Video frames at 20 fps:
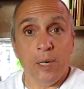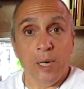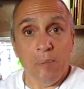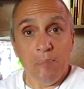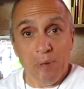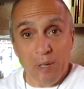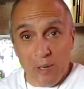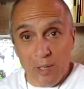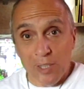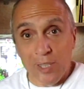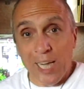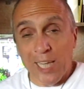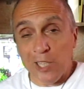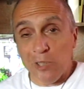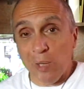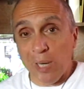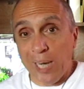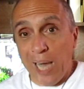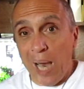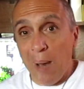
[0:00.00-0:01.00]
Because that's
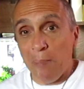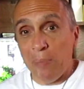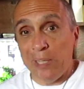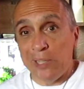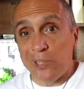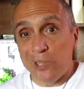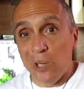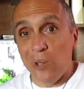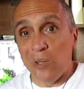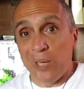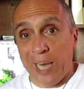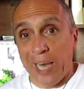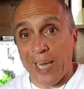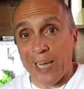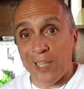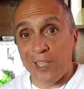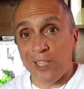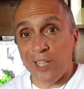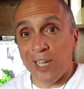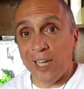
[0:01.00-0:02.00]
what commies do,
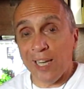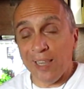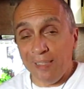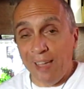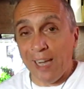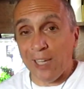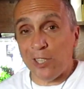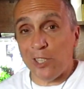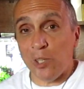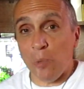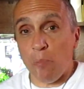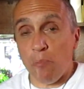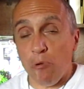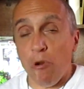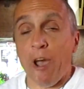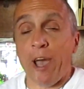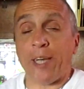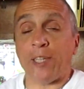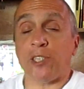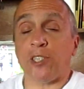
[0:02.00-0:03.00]
kids. They
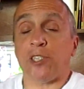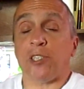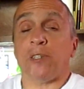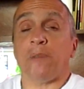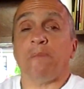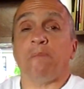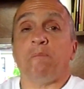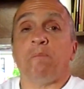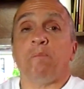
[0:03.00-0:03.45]
suppress.